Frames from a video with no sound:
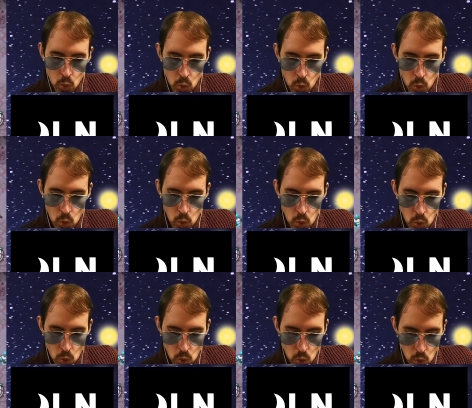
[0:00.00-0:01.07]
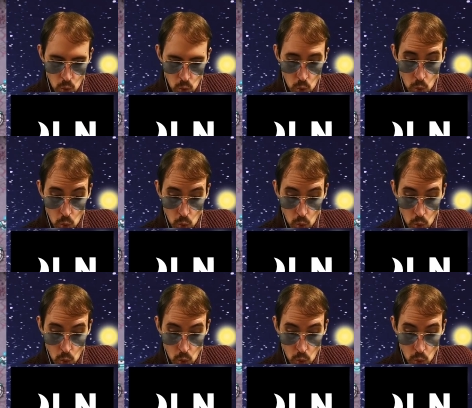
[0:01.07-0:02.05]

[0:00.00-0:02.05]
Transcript: (silence)